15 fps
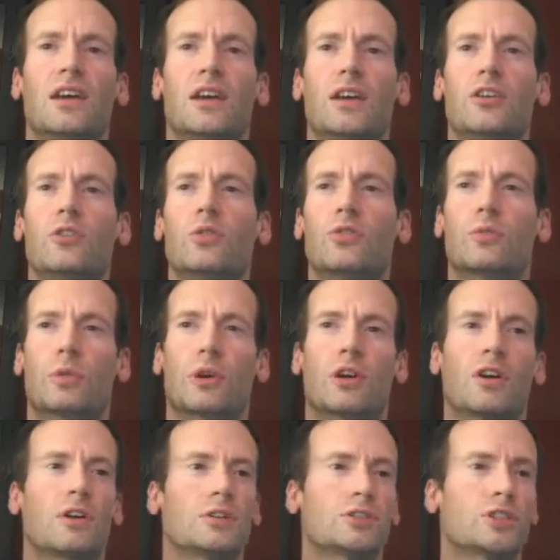use what are
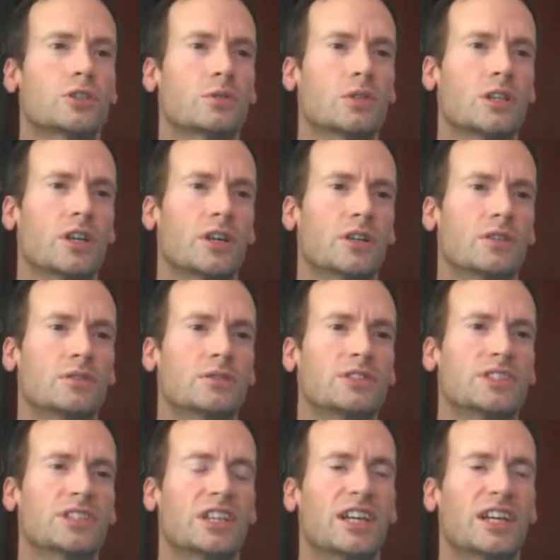called shortcodes.